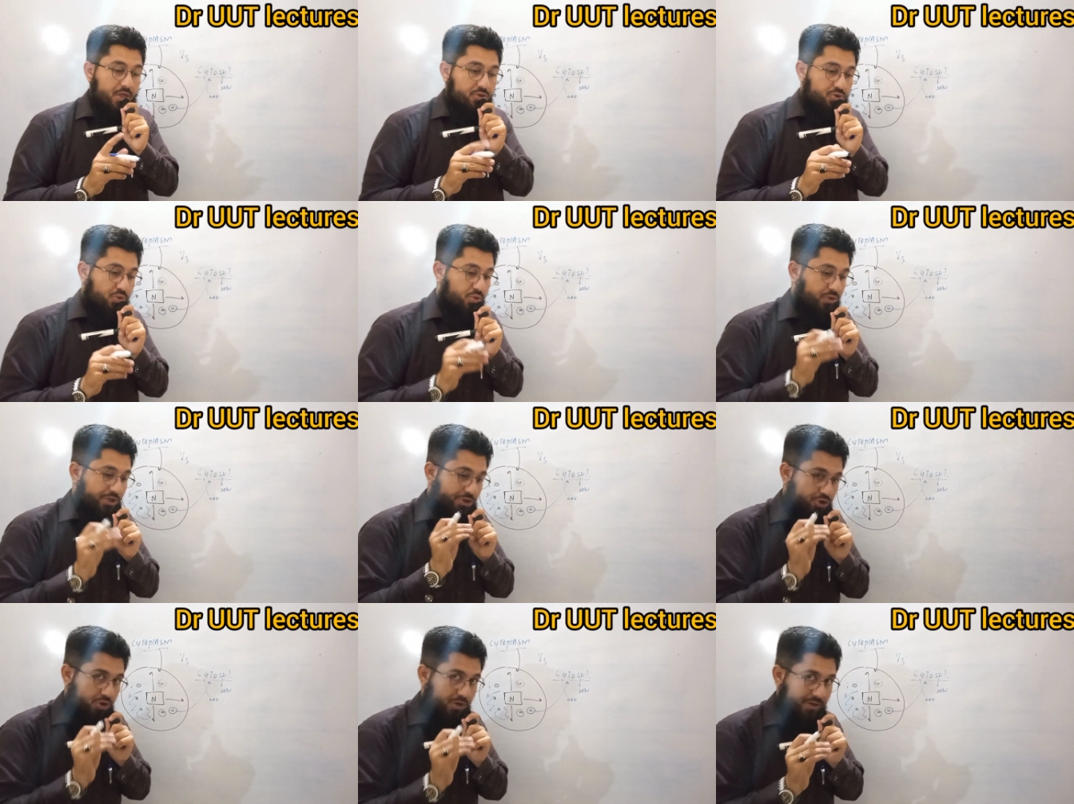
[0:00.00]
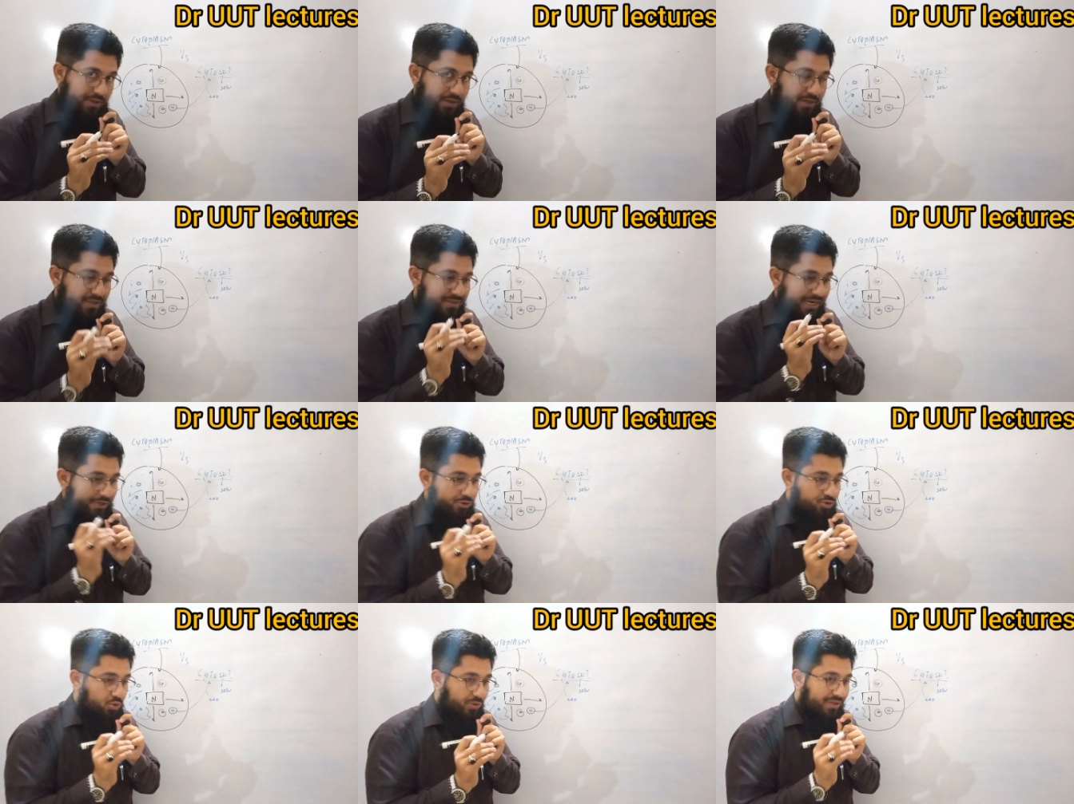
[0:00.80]
So in short,
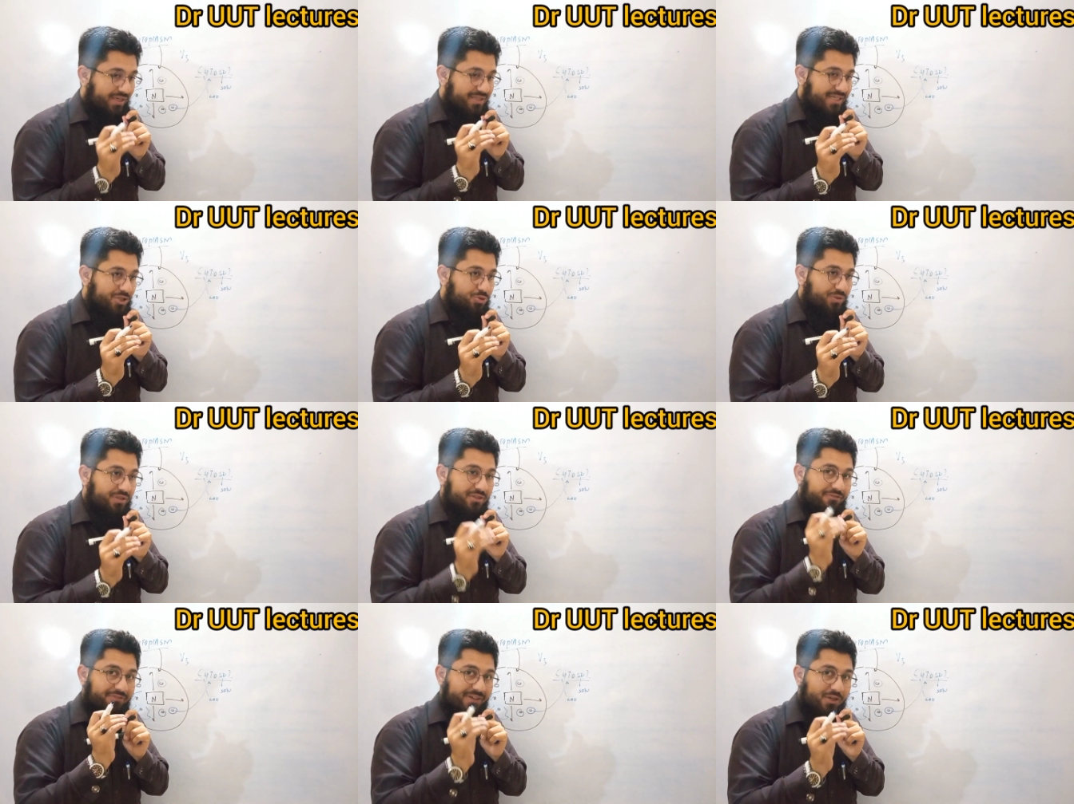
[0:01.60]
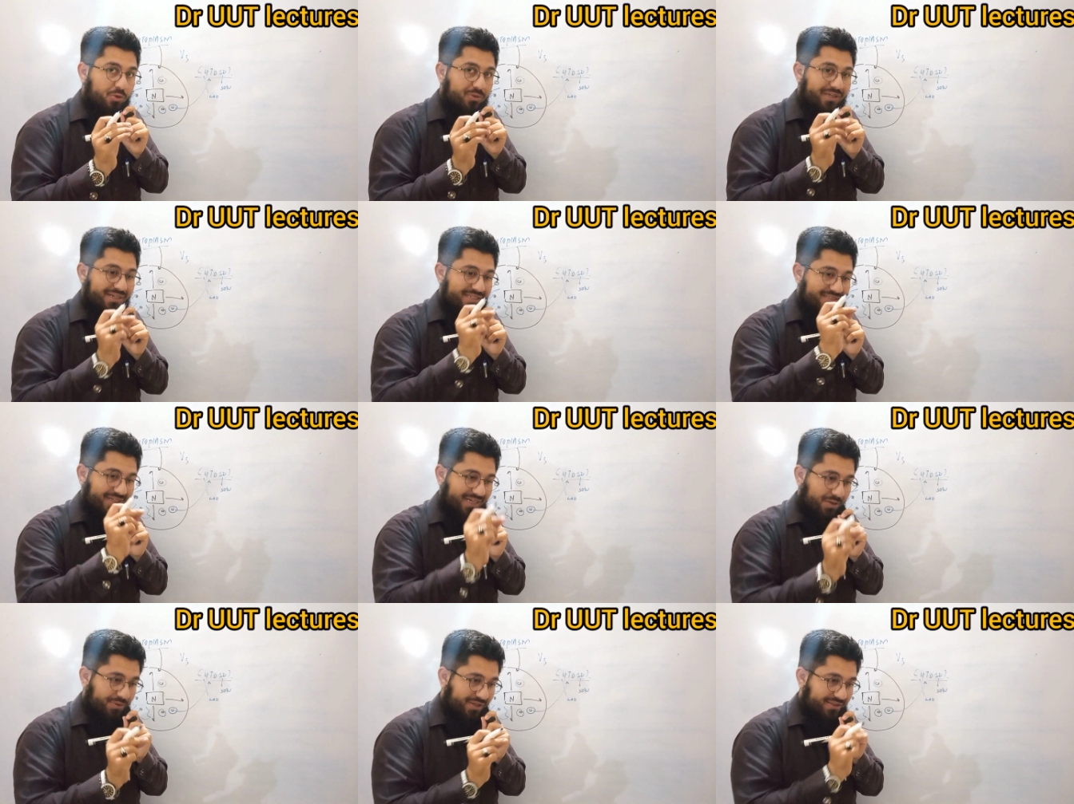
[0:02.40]
cytosol is actually the fluid that is
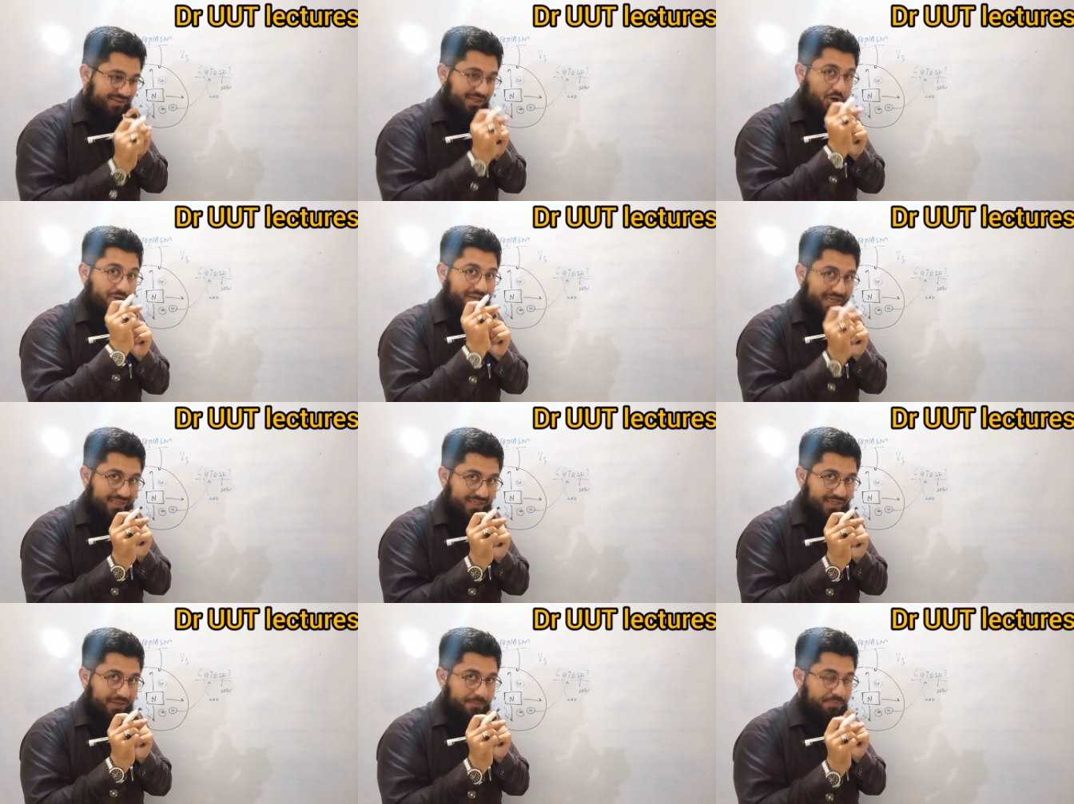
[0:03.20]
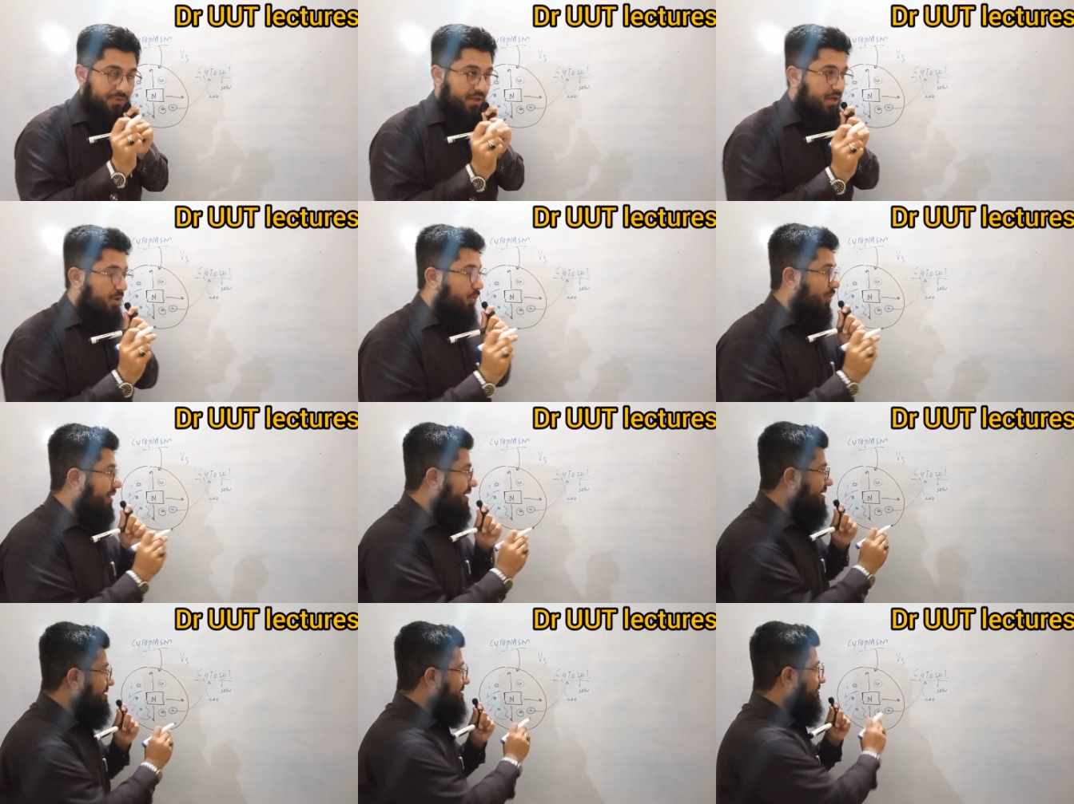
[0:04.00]
surrounding the organelle,
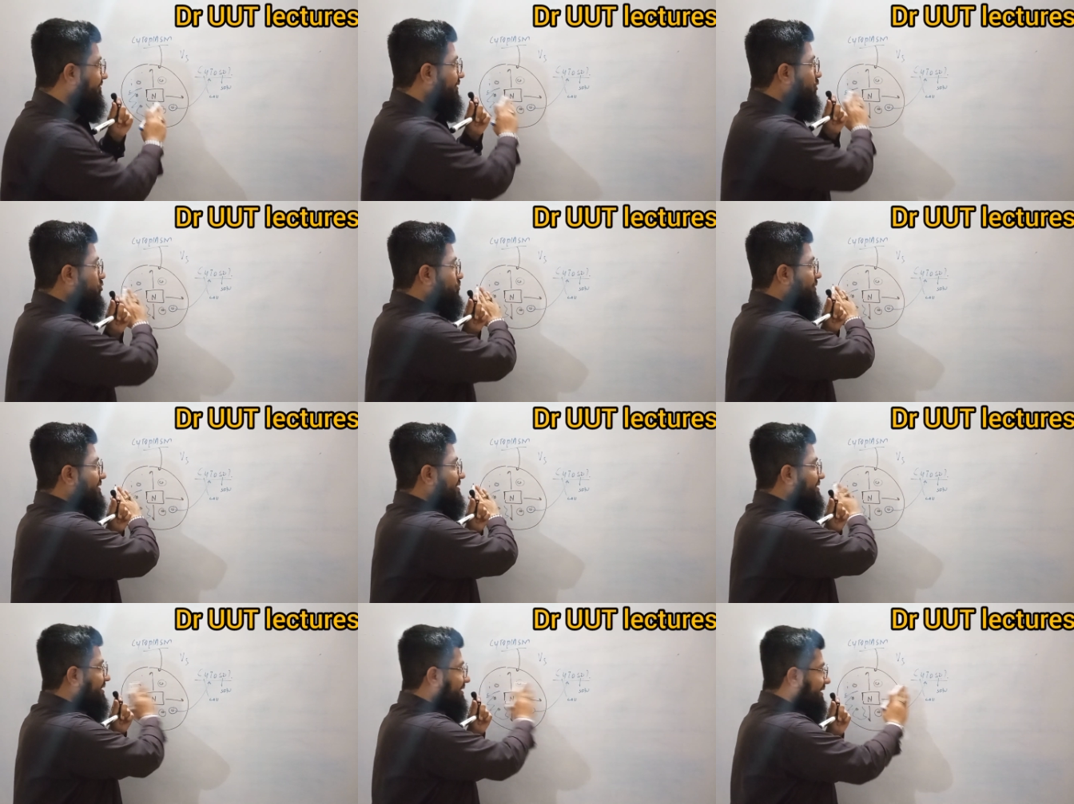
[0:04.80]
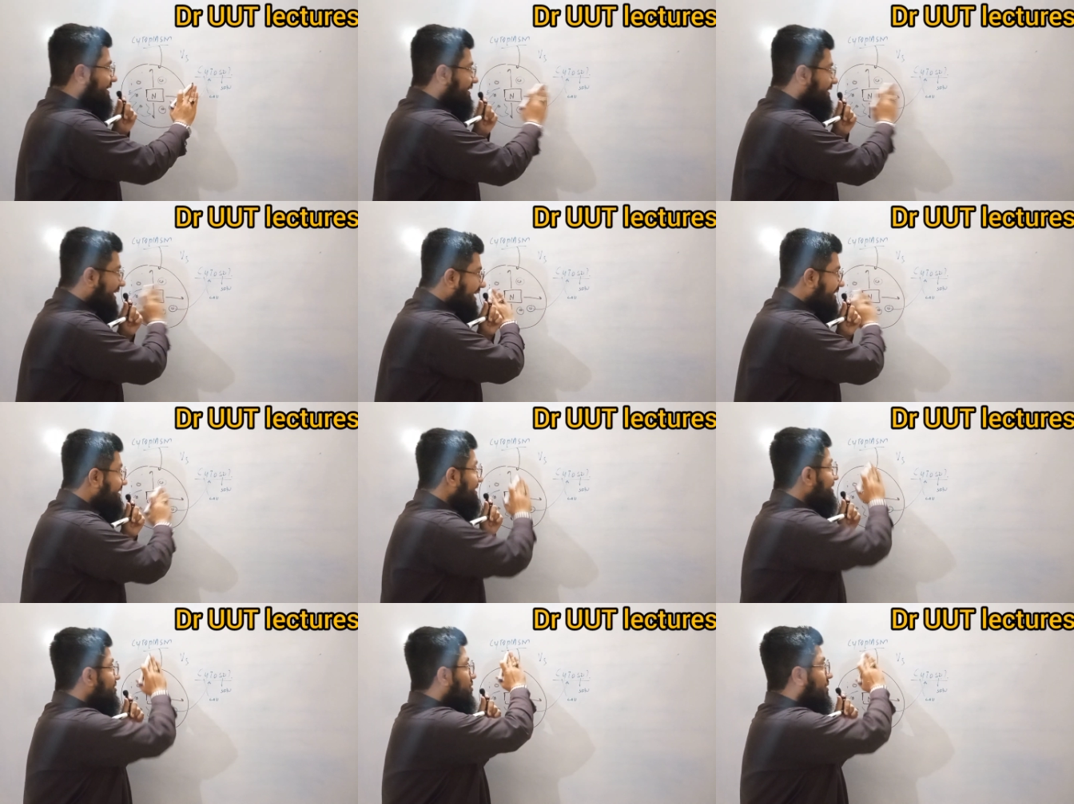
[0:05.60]
whereas the fluid present in the entire
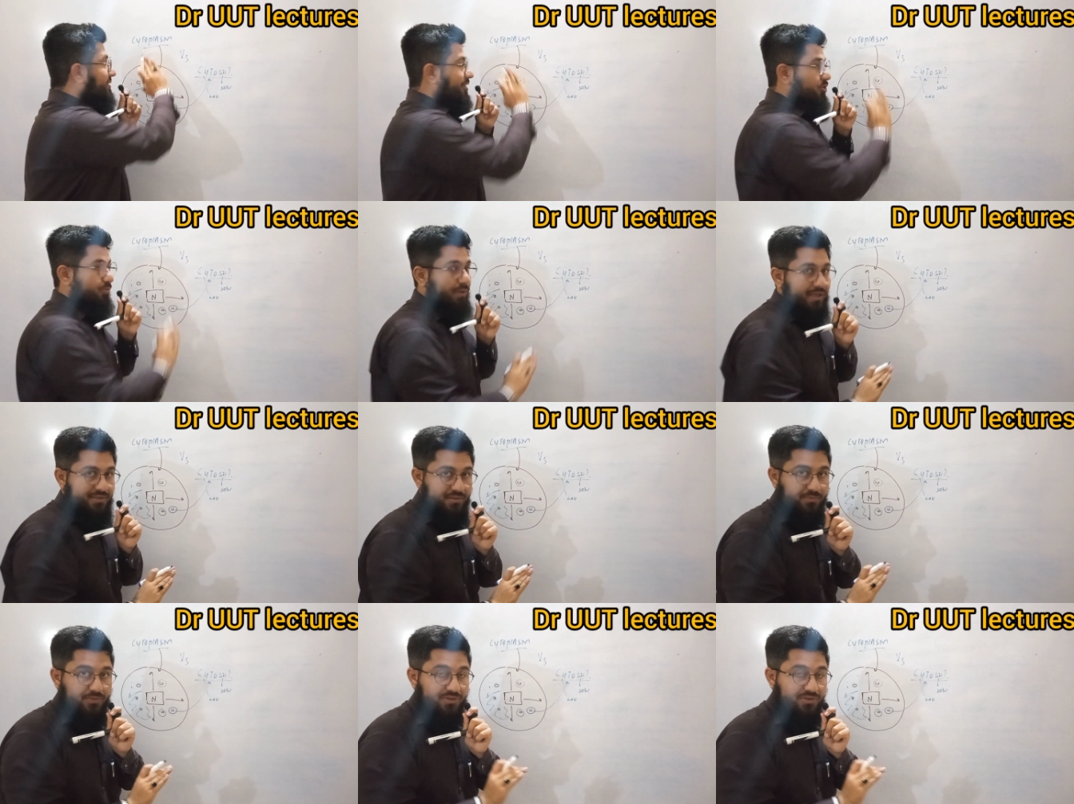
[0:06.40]
cell is called cytoplasm.